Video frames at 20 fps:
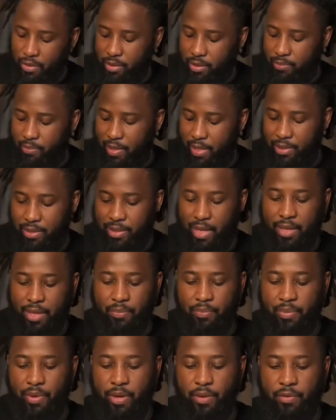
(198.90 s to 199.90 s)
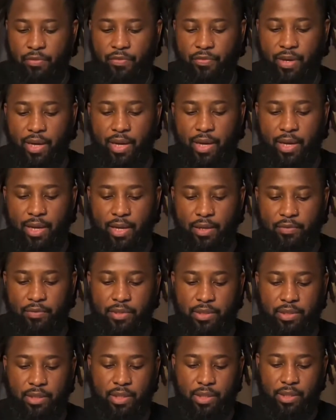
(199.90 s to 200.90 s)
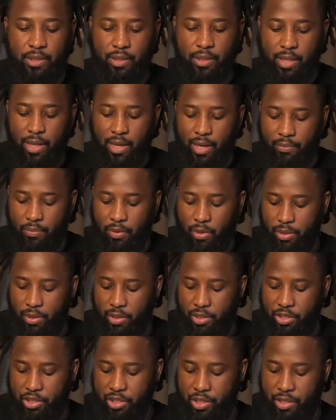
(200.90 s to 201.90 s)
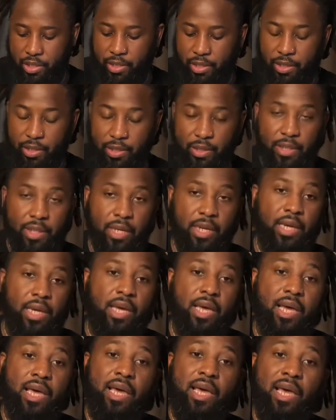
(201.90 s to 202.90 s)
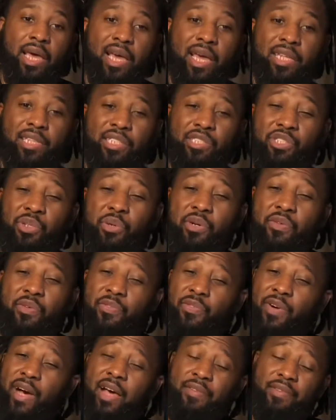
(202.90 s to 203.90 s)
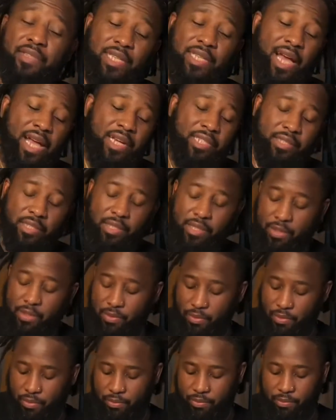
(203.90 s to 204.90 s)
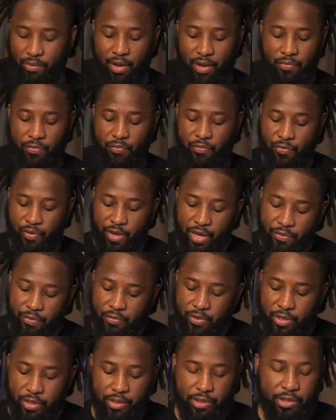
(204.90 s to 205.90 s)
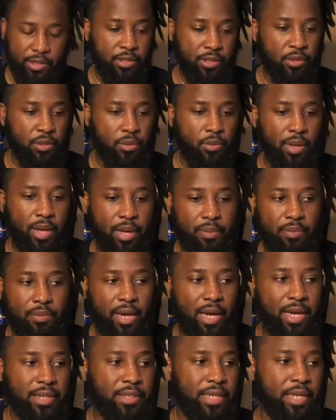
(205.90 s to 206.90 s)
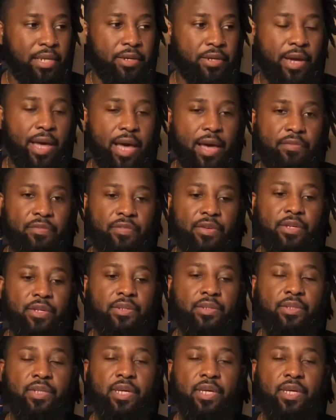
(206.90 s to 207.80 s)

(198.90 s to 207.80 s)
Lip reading: is my second pair of 5s that I bought this year, and the Jordan 5 is actually my favorite silhouette by Tinker Hatfield.